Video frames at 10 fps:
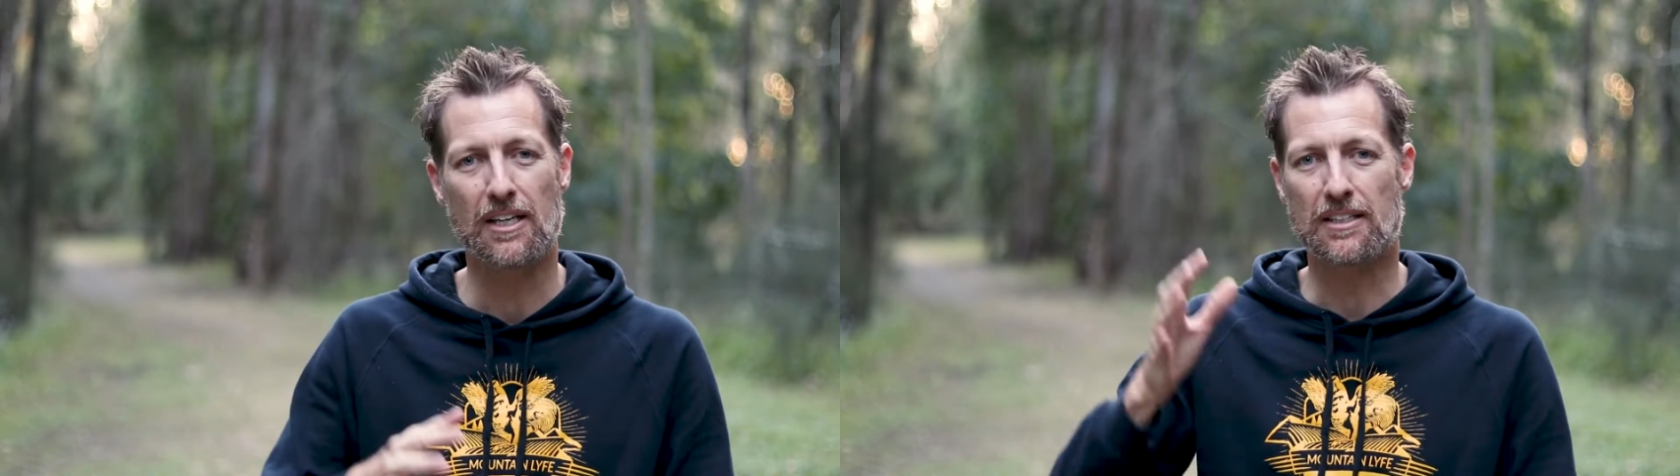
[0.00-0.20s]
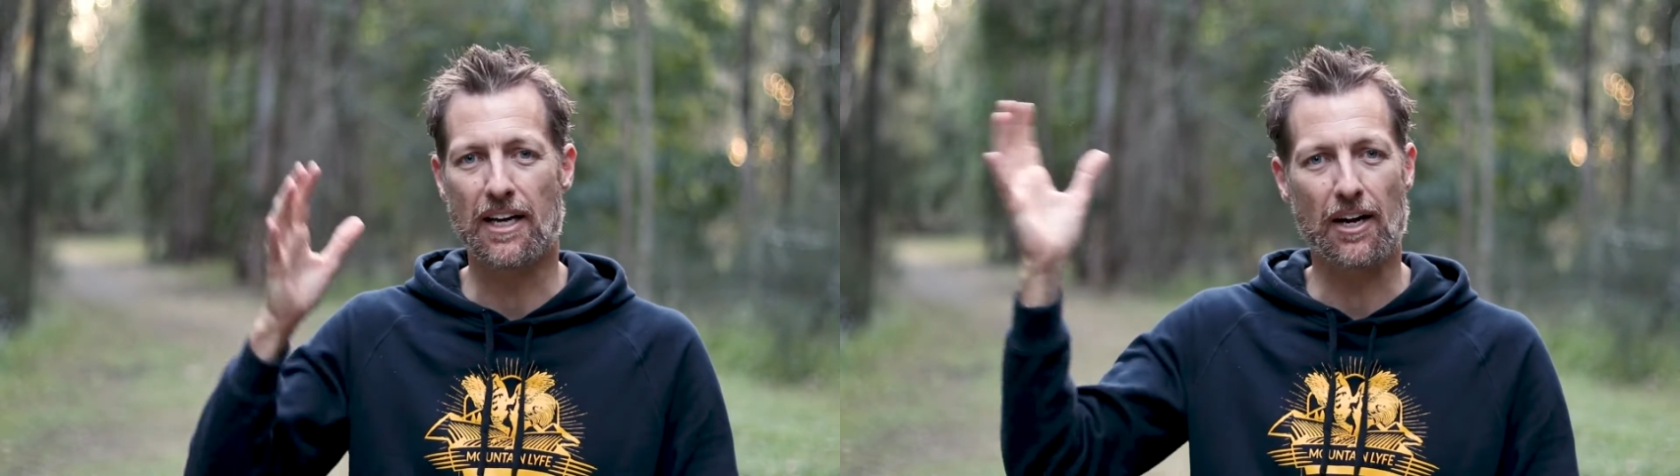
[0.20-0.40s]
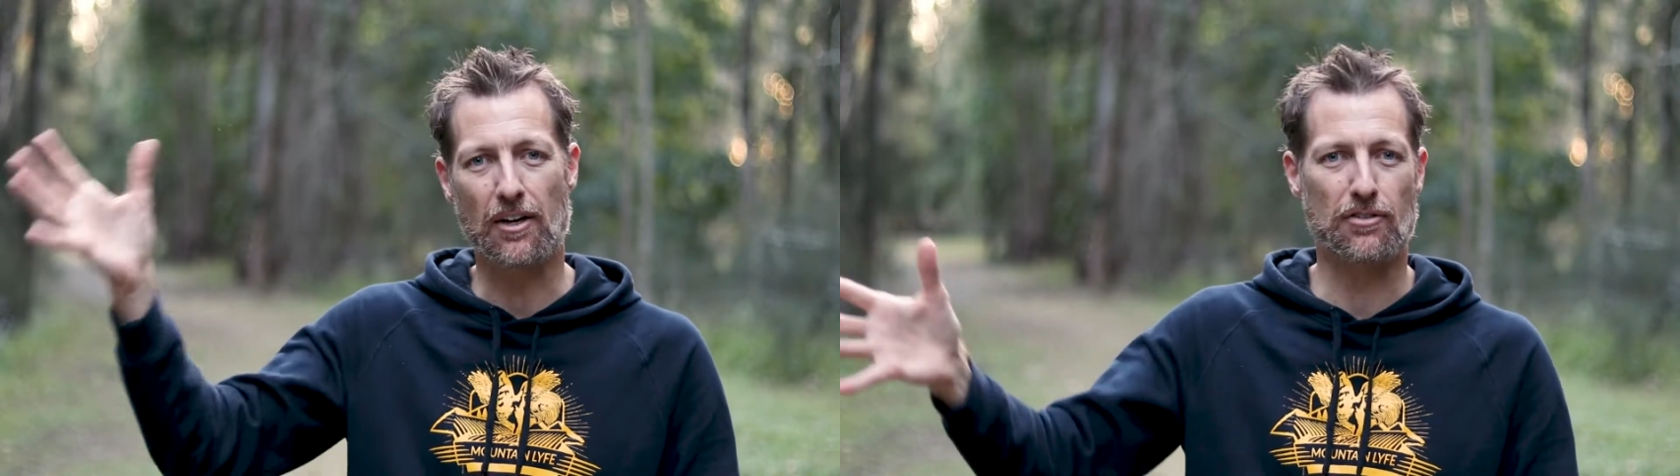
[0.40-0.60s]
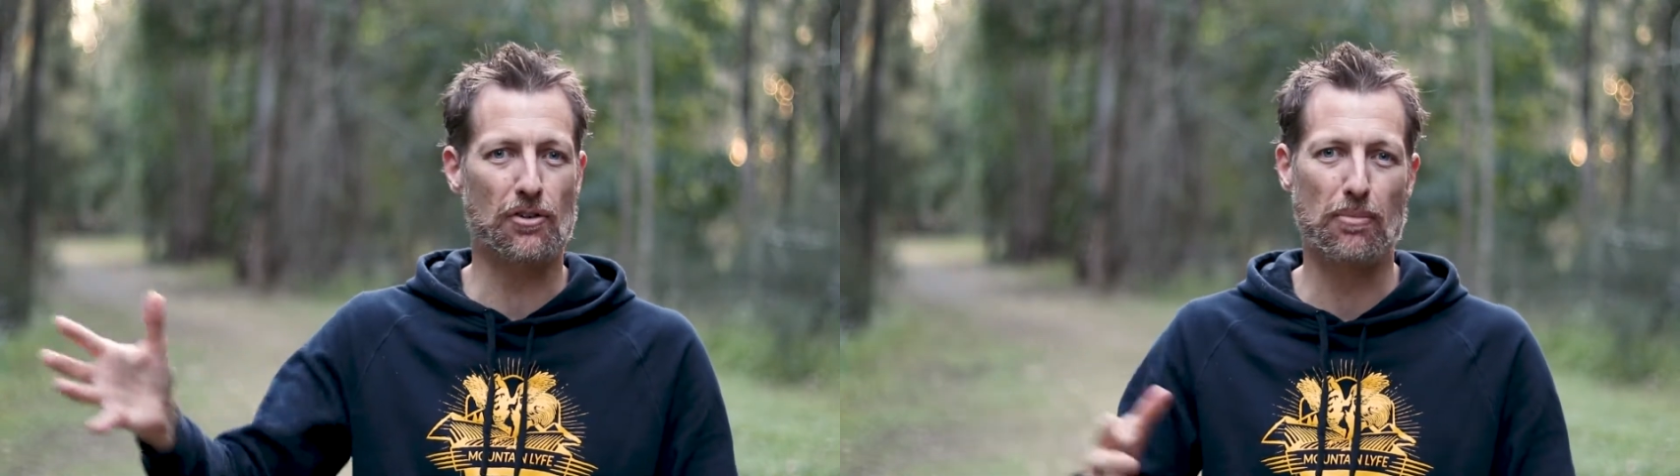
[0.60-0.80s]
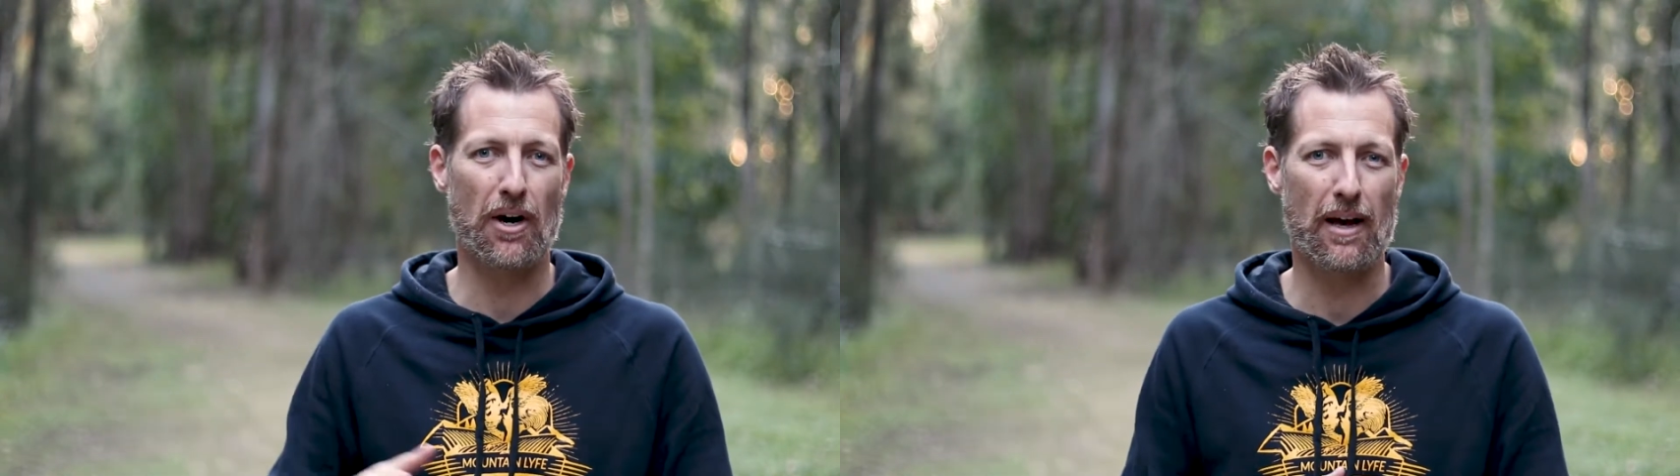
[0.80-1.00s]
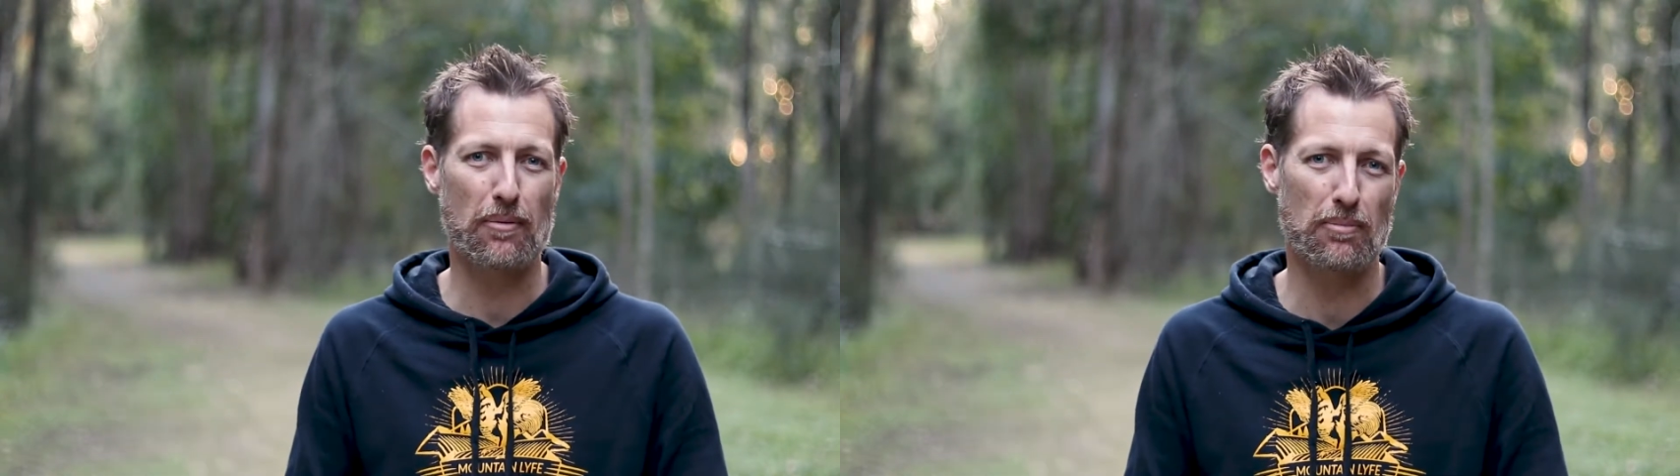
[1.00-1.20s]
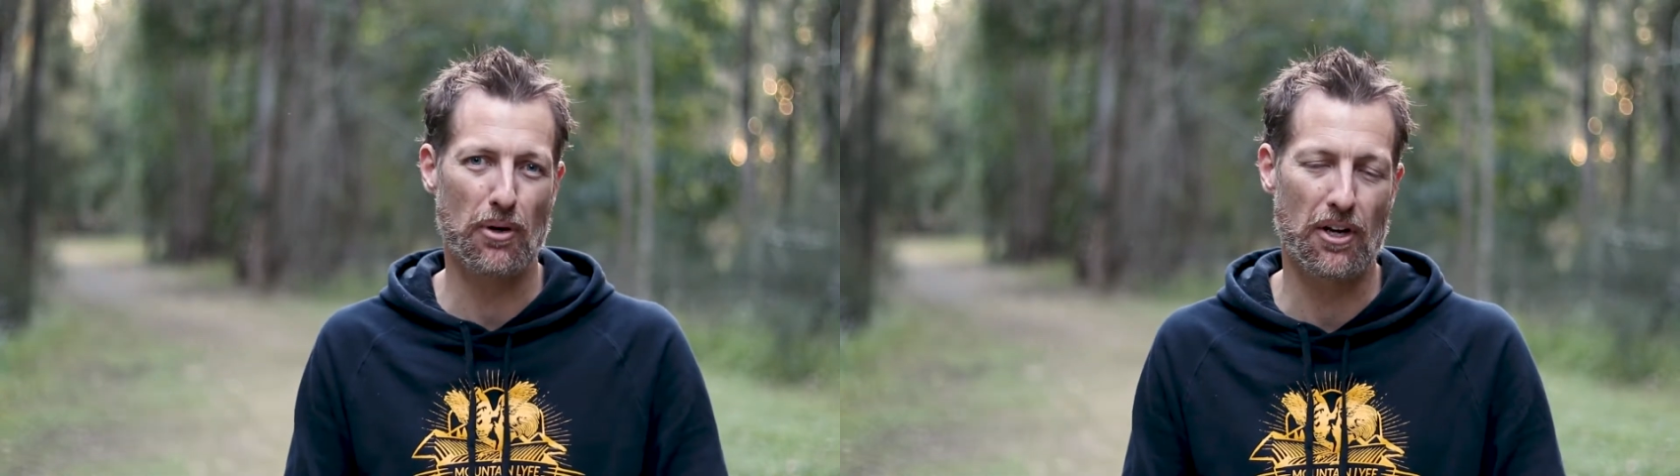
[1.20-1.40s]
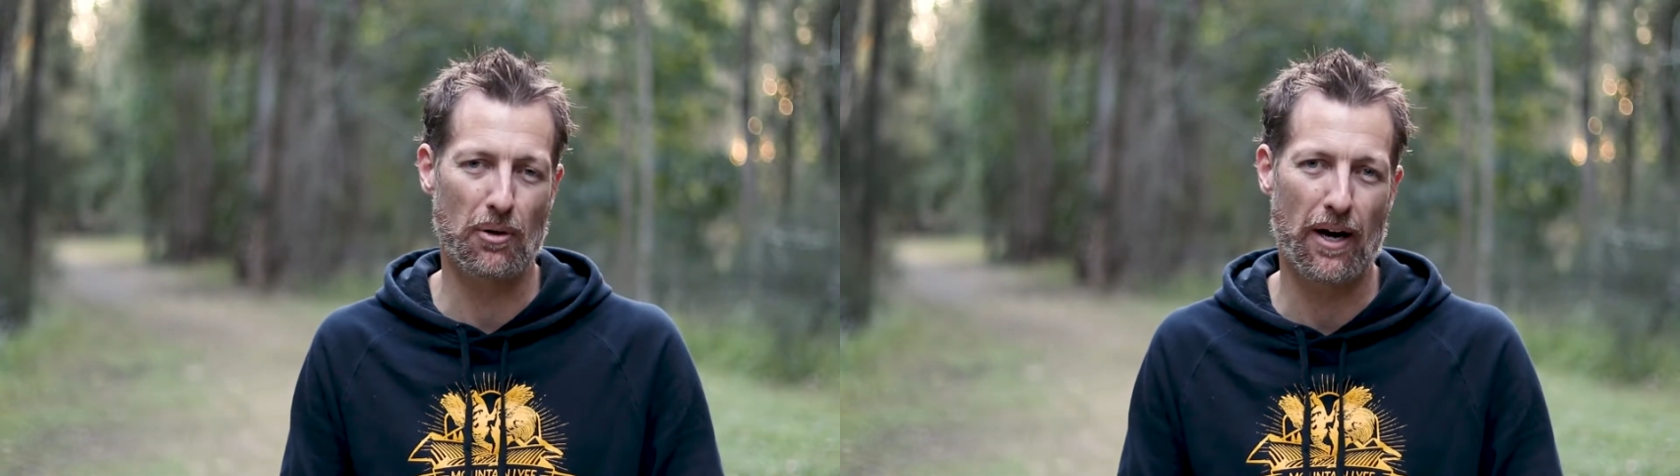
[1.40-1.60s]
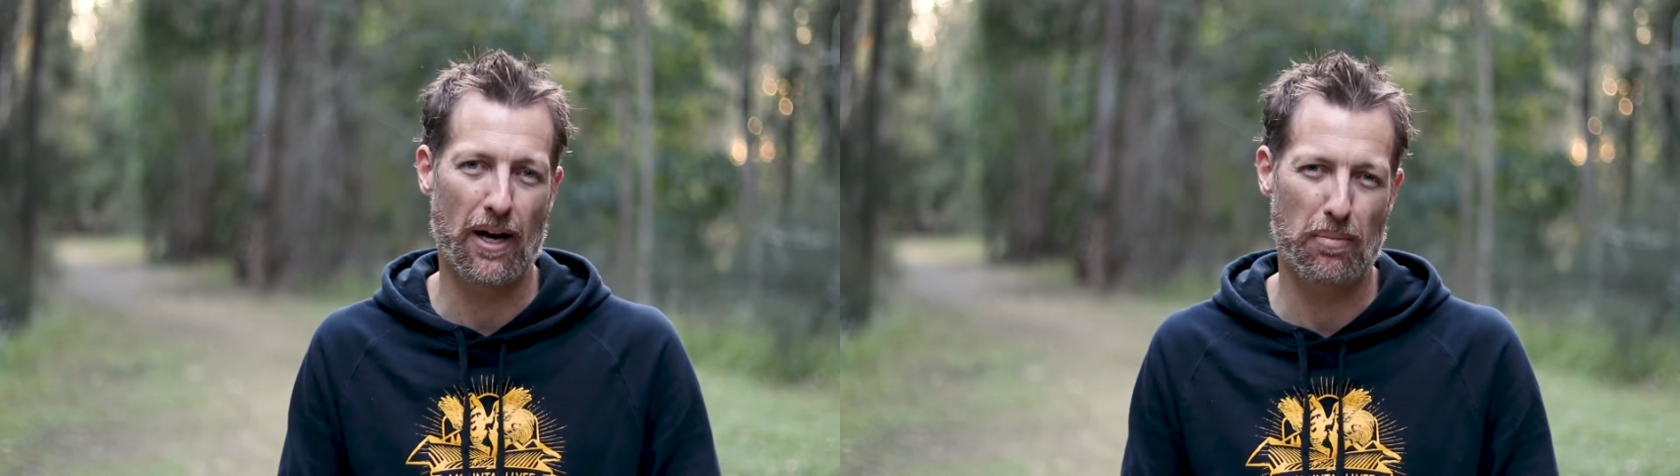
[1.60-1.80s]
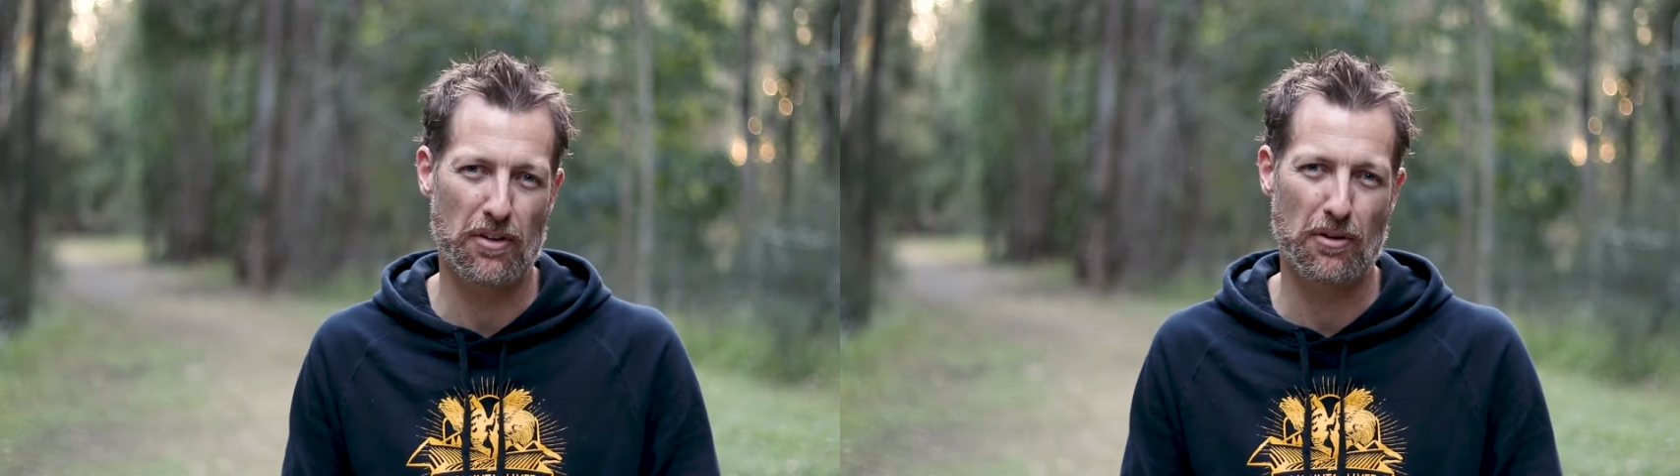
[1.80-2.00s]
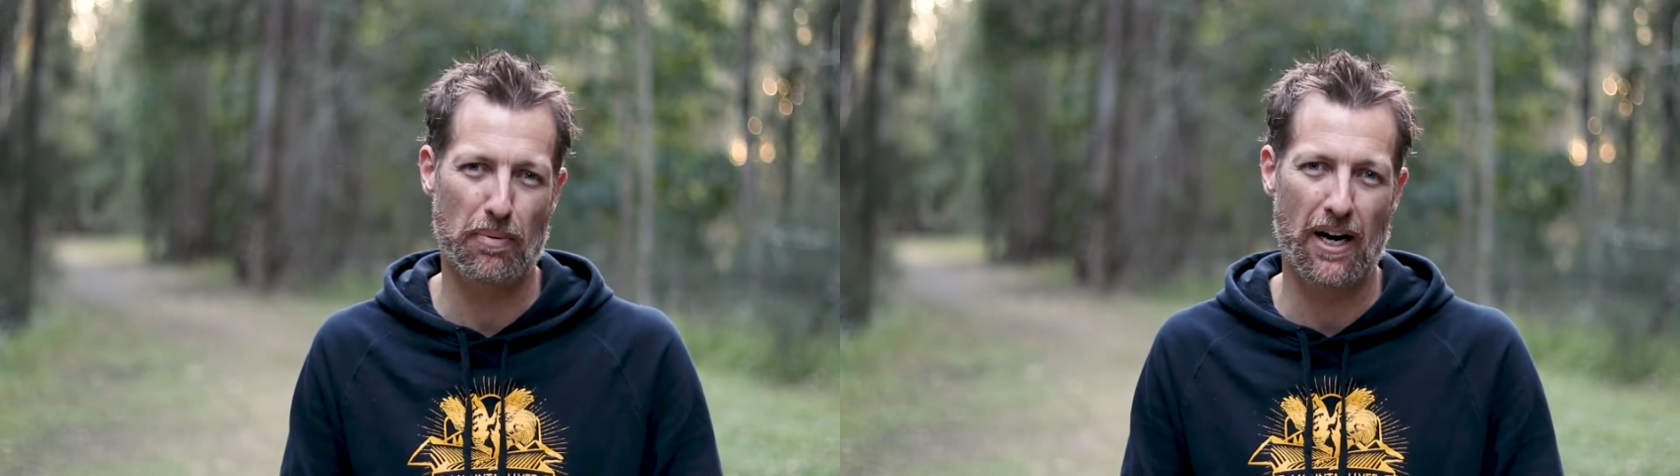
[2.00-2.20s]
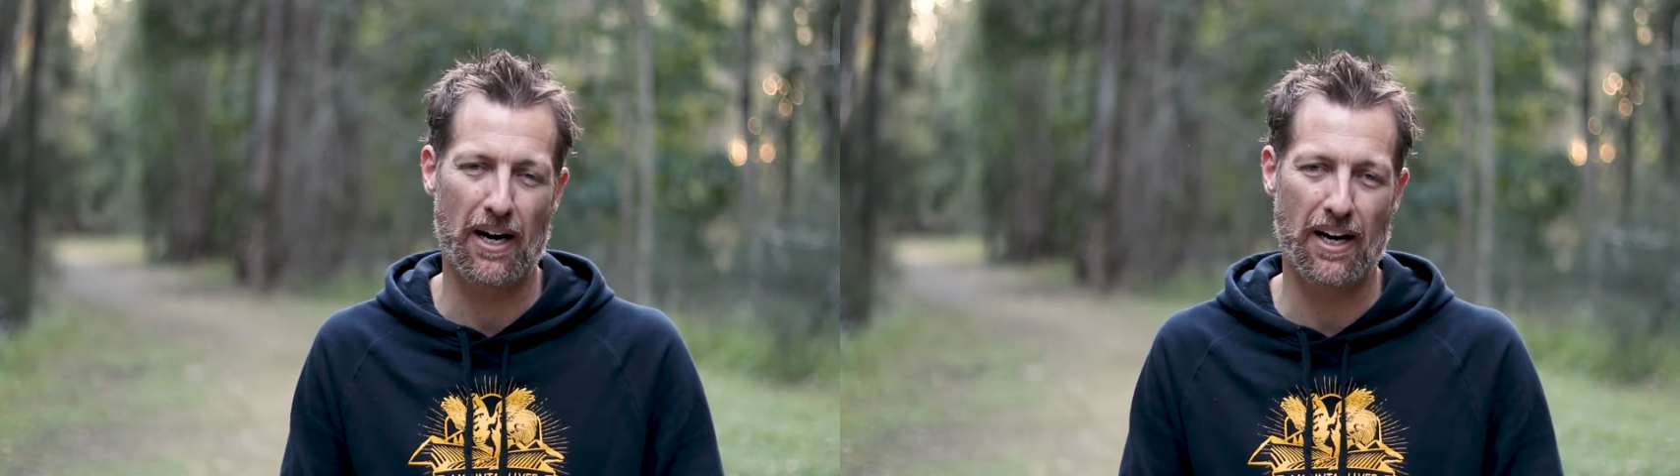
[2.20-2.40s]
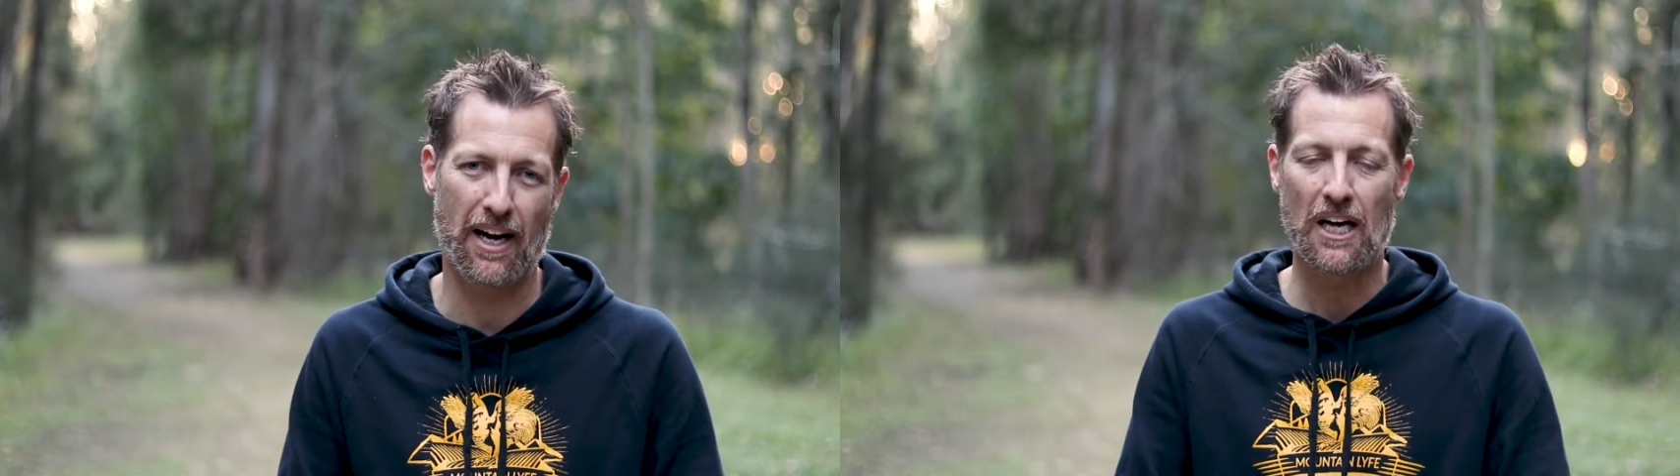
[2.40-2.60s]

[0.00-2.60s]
down at sort of Miami Burley Way at Fizzy Park.